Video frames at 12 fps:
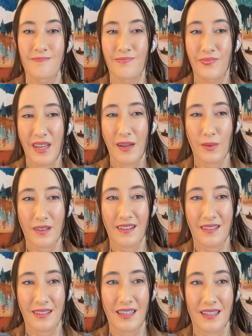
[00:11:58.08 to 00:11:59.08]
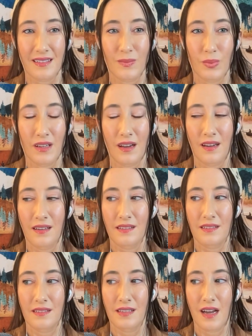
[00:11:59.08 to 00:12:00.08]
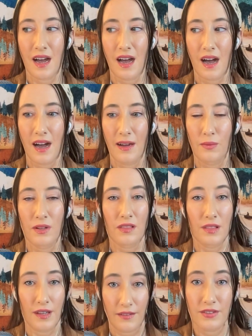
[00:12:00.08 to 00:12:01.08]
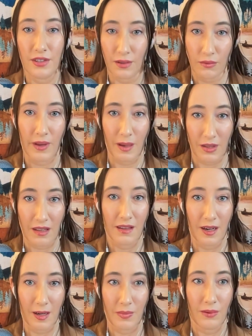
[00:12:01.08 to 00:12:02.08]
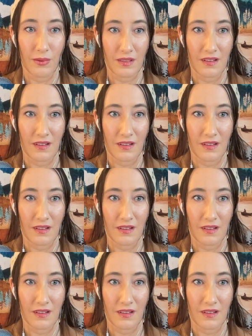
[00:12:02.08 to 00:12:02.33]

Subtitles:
that really stinks because I would love to do family therapy with this